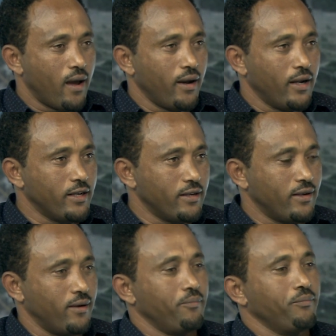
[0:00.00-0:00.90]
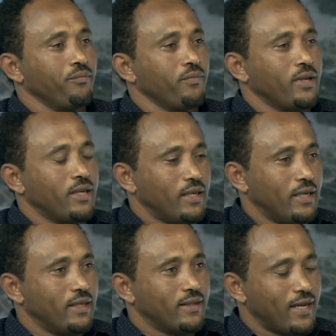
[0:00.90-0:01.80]
in
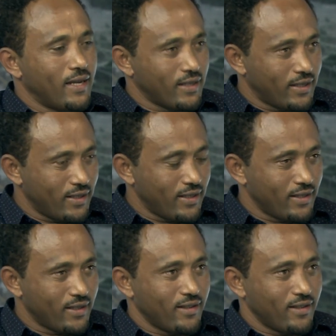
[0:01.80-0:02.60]
Turkey.